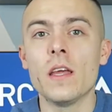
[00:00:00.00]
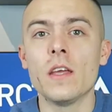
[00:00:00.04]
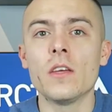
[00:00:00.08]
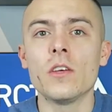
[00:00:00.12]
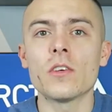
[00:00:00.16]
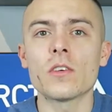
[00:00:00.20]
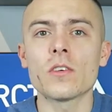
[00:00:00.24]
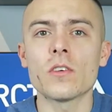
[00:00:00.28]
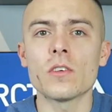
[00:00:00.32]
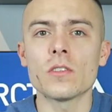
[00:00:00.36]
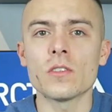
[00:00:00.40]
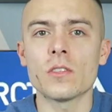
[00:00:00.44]

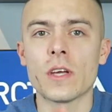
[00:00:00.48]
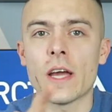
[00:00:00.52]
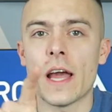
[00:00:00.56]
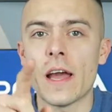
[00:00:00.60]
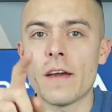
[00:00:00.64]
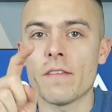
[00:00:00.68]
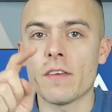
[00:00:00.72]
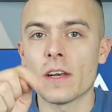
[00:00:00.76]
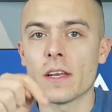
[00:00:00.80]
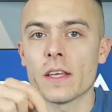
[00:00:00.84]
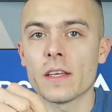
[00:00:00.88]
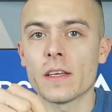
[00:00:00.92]
You're going to
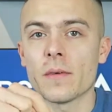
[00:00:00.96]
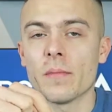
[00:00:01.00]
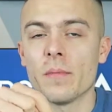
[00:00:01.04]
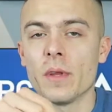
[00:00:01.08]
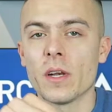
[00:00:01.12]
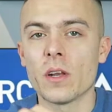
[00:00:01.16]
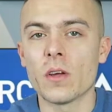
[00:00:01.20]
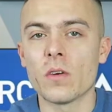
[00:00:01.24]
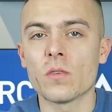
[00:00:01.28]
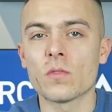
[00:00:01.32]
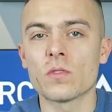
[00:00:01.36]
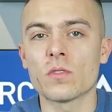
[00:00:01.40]
have a link
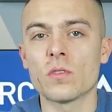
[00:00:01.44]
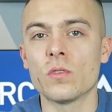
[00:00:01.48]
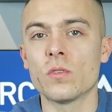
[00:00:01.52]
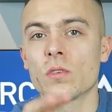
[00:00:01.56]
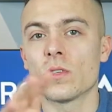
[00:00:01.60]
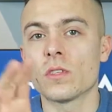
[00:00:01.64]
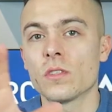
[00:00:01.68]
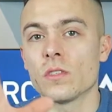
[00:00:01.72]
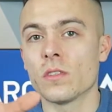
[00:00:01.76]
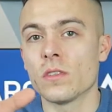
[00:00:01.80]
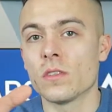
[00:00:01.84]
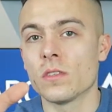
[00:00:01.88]
below so
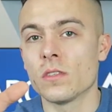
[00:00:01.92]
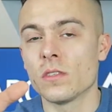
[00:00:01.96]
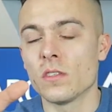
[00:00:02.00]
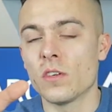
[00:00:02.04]
you could